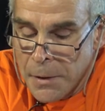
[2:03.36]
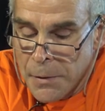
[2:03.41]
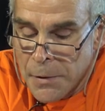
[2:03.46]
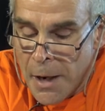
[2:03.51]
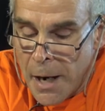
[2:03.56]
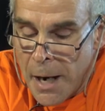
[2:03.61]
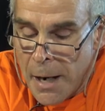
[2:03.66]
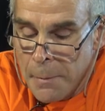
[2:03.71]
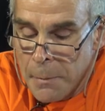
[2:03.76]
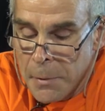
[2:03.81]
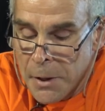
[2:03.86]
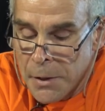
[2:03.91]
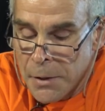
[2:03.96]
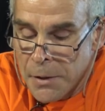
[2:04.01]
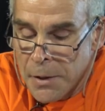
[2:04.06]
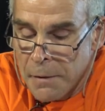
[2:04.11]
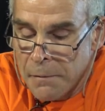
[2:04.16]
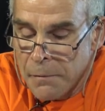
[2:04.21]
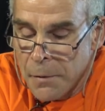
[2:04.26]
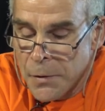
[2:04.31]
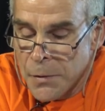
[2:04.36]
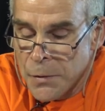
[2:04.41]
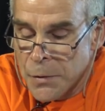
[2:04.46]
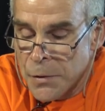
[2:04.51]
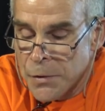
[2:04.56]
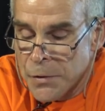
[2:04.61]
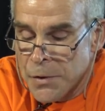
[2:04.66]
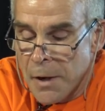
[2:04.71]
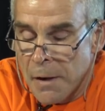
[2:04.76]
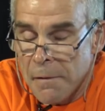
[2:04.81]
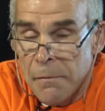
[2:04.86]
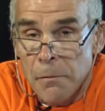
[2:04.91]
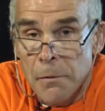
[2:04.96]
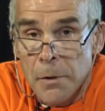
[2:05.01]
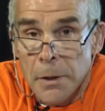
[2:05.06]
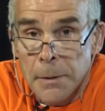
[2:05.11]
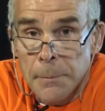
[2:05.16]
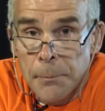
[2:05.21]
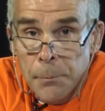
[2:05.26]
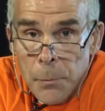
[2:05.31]
time, and indifference to
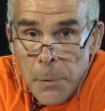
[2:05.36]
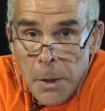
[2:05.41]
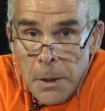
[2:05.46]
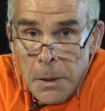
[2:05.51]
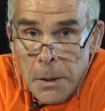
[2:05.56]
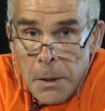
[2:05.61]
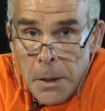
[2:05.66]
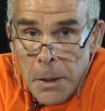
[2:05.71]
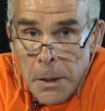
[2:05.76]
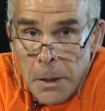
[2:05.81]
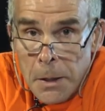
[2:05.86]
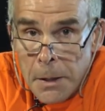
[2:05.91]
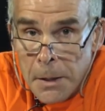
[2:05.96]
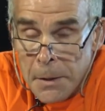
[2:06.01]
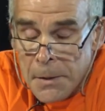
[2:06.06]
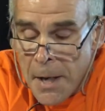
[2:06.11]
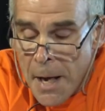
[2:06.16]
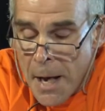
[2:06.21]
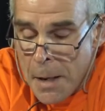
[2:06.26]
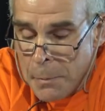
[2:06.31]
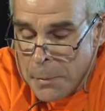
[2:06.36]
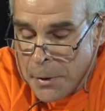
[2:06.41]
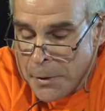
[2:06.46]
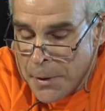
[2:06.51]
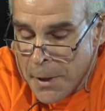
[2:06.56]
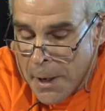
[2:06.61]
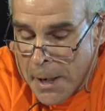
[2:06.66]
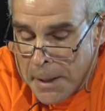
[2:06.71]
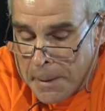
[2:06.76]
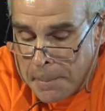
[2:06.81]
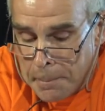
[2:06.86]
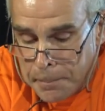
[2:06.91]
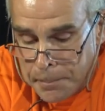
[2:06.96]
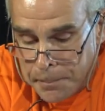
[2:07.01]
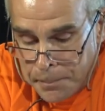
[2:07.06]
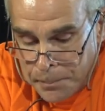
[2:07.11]
suffering, it can be done.